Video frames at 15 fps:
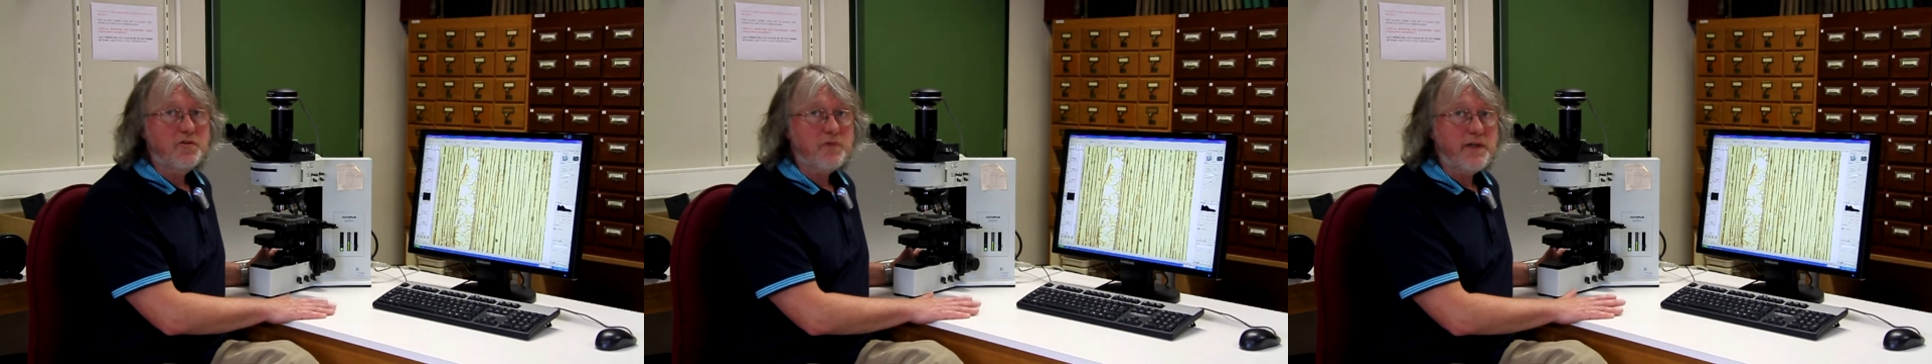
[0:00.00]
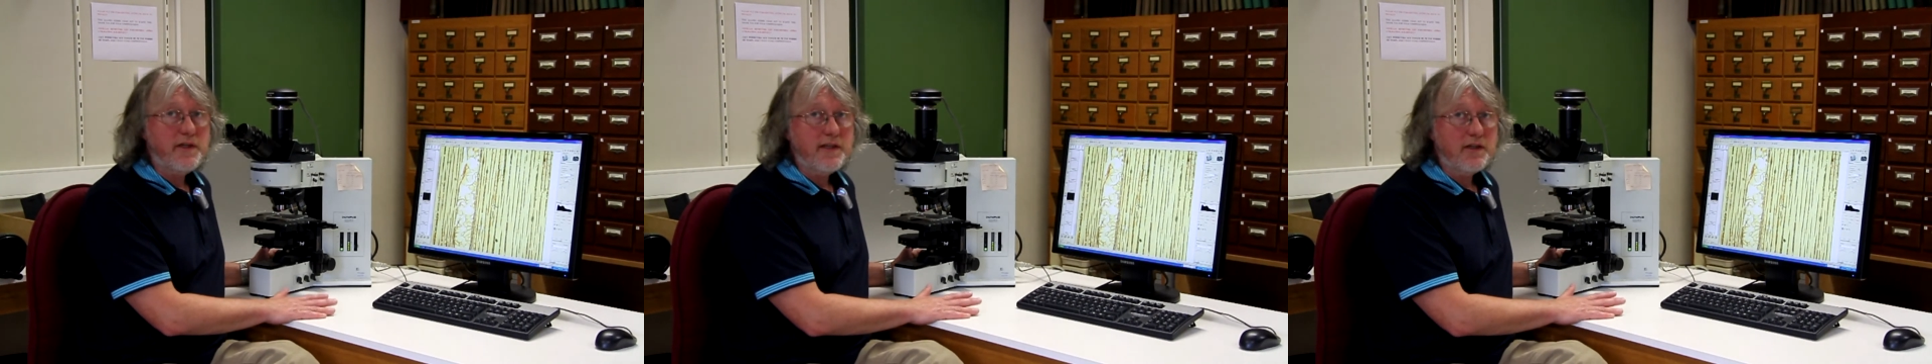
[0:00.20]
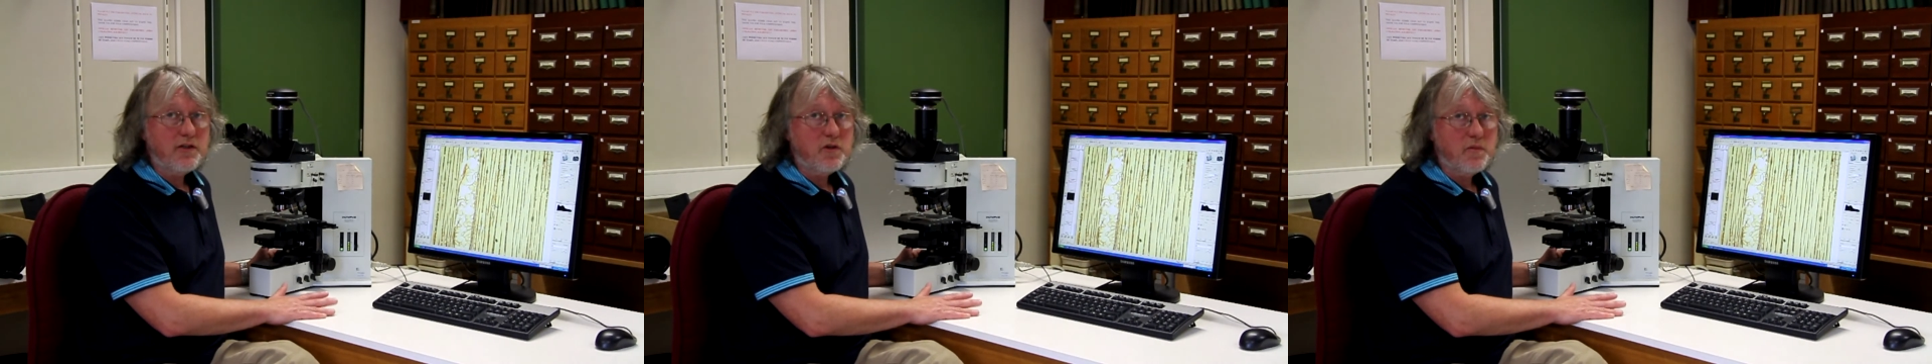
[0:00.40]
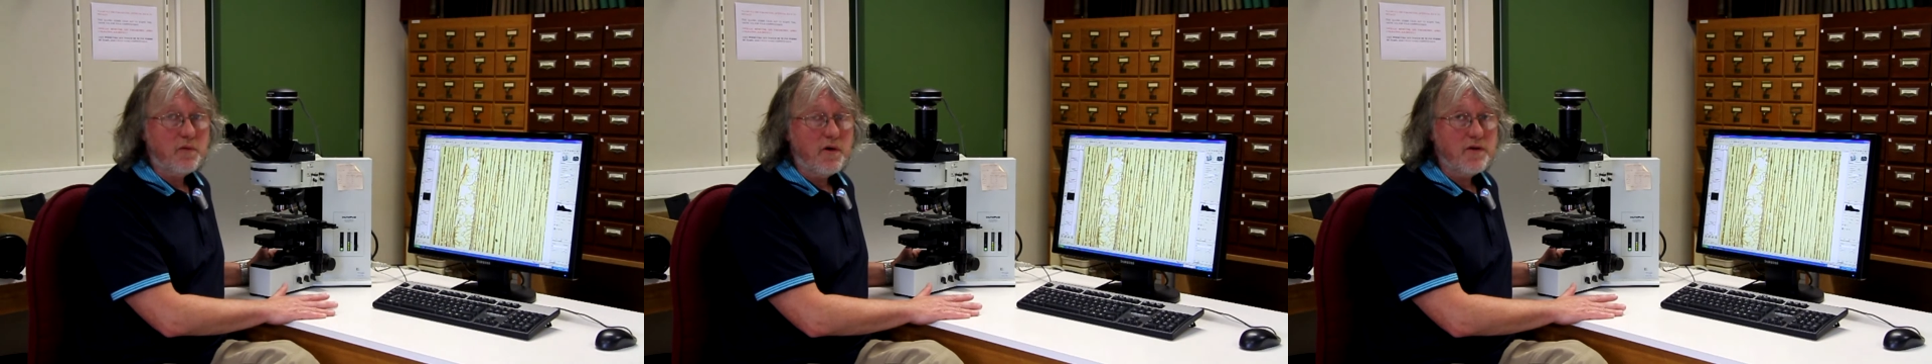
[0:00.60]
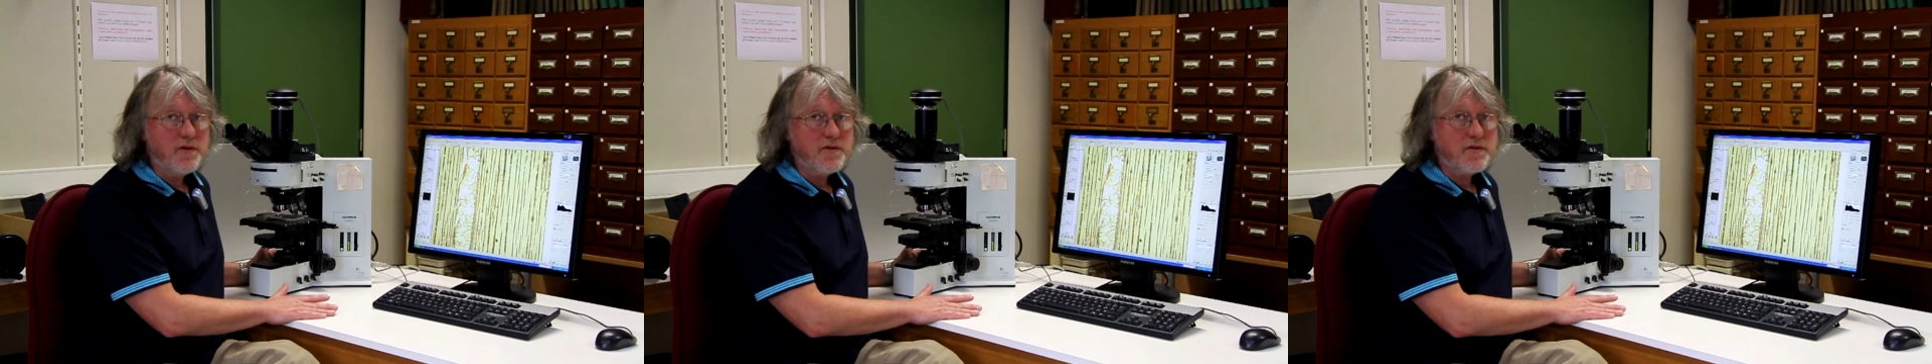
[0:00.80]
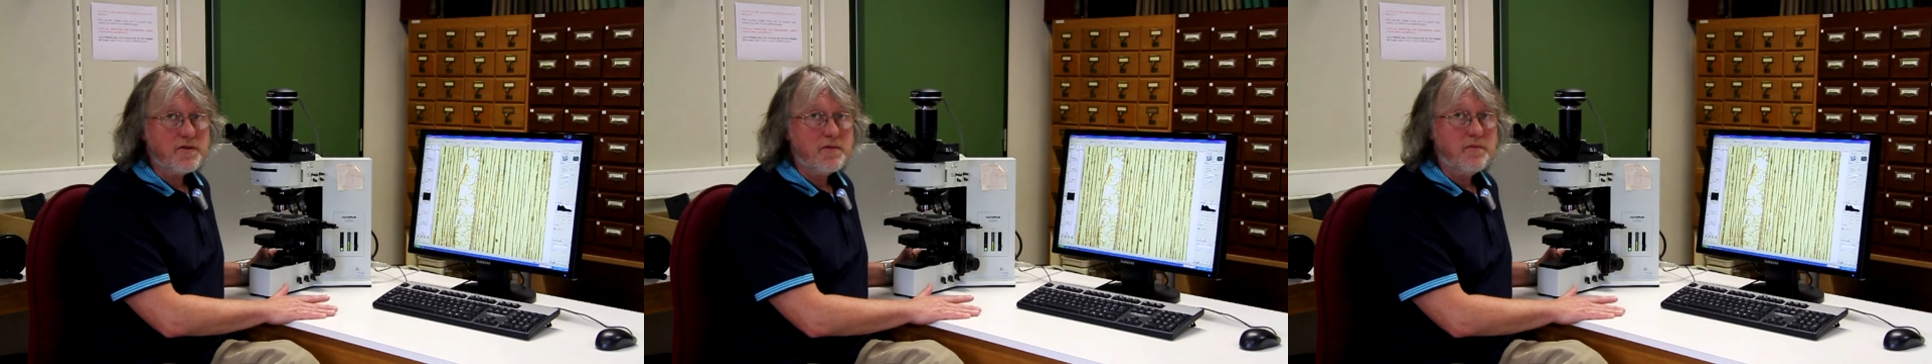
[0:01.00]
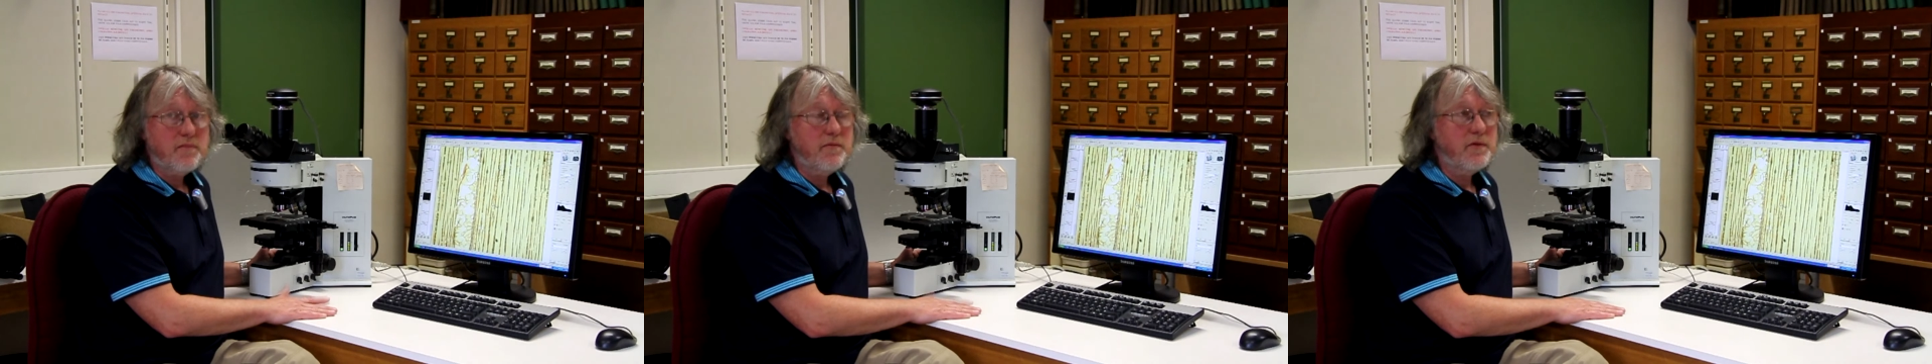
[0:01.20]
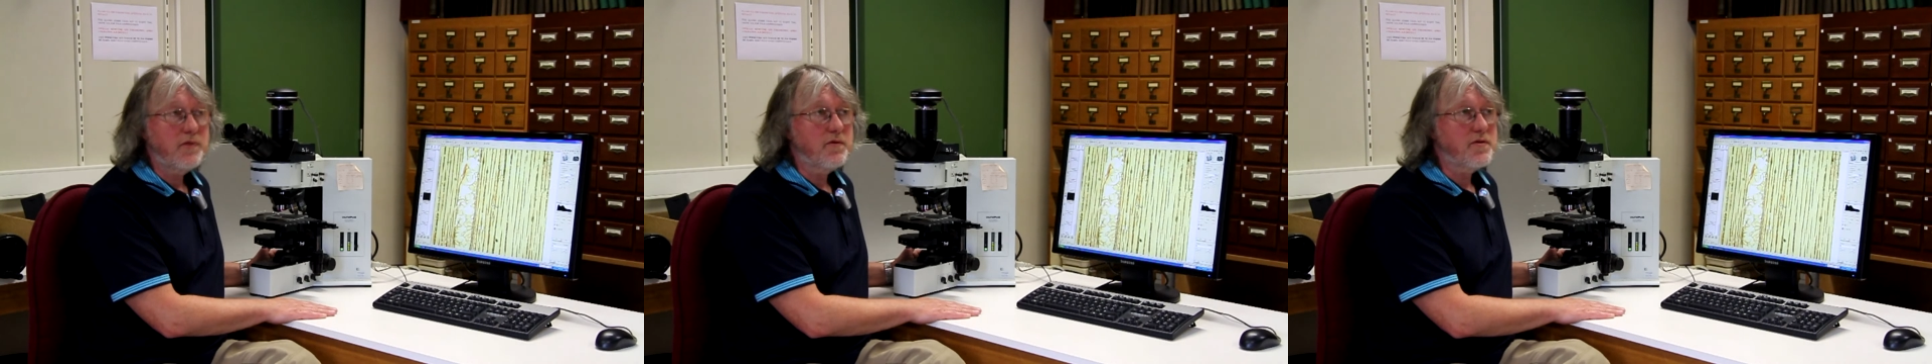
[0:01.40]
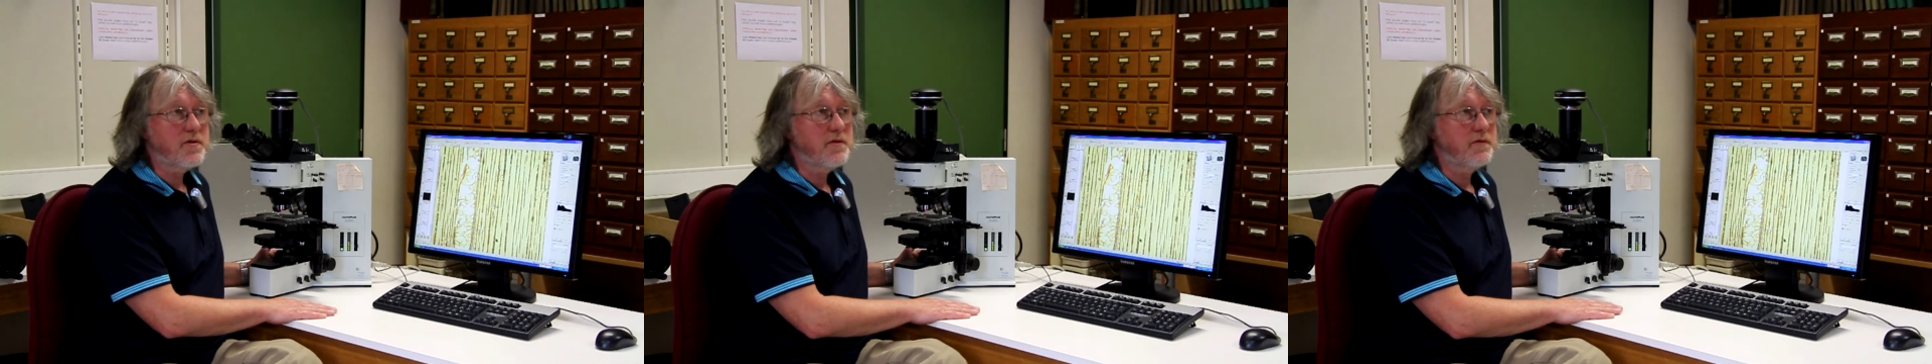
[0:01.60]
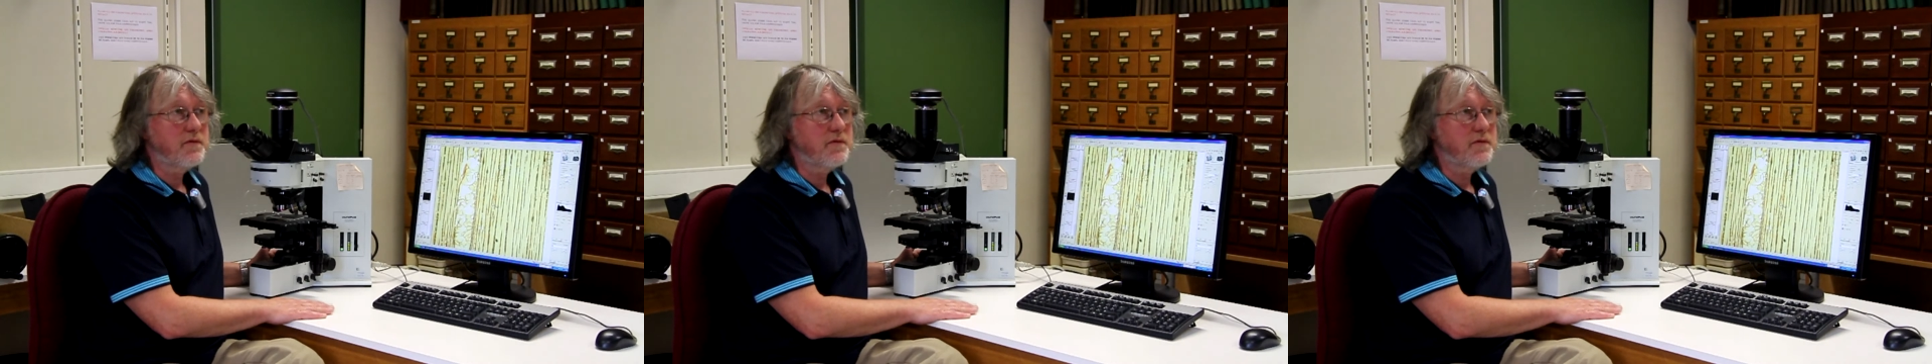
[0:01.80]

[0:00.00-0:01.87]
trade and commerce, but also